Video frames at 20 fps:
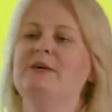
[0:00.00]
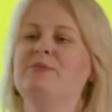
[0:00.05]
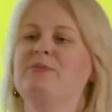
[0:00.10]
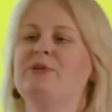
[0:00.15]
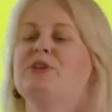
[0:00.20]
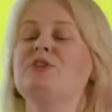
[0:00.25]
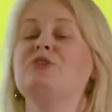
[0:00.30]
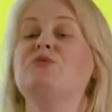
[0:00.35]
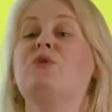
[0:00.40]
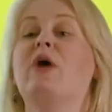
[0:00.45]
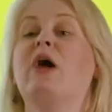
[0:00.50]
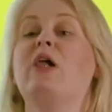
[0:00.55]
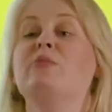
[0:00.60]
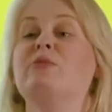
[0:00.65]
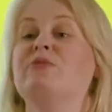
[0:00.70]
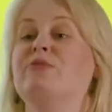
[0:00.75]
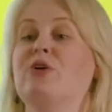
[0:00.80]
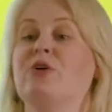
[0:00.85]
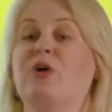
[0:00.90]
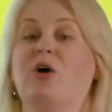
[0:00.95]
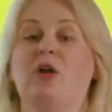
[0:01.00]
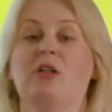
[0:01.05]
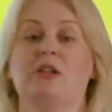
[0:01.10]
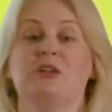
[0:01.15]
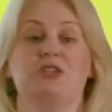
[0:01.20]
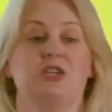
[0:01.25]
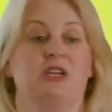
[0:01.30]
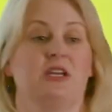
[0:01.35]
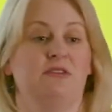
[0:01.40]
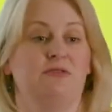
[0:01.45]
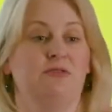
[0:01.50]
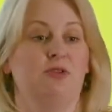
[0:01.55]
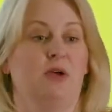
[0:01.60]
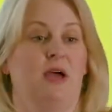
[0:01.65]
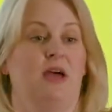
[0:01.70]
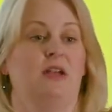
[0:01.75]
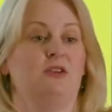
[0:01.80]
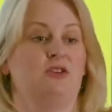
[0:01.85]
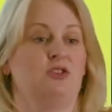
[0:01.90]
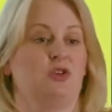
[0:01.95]
But in the realm of oncology, if you
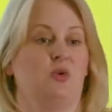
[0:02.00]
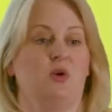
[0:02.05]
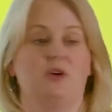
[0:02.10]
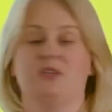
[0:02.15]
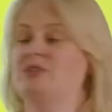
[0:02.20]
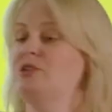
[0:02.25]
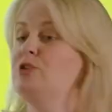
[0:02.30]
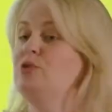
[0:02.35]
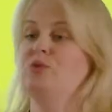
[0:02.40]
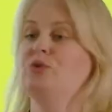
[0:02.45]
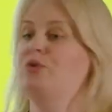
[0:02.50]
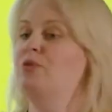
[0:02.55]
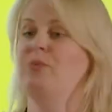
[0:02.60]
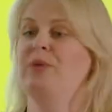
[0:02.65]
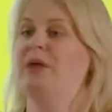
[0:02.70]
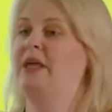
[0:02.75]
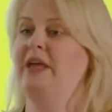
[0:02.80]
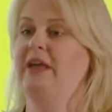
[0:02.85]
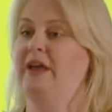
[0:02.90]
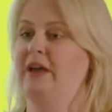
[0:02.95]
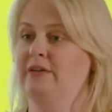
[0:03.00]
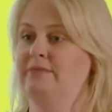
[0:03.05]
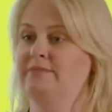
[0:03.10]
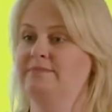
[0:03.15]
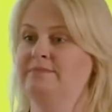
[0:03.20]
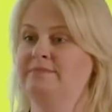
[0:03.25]
had a choice, you wouldn't be here.